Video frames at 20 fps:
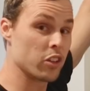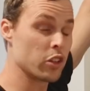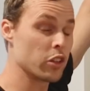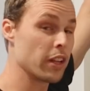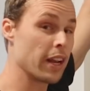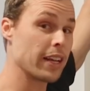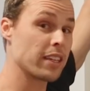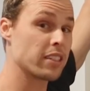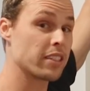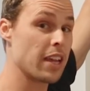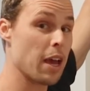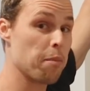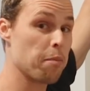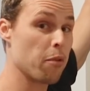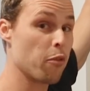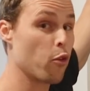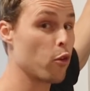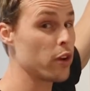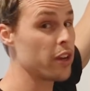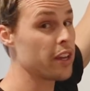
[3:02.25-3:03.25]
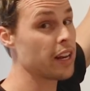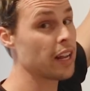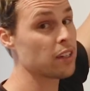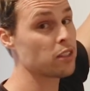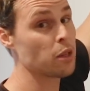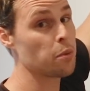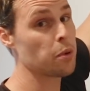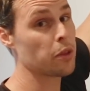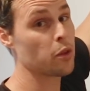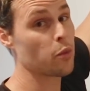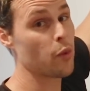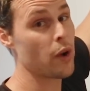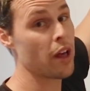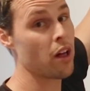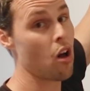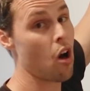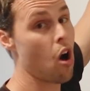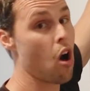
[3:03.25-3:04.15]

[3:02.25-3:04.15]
So the next step, before you can actually put the rail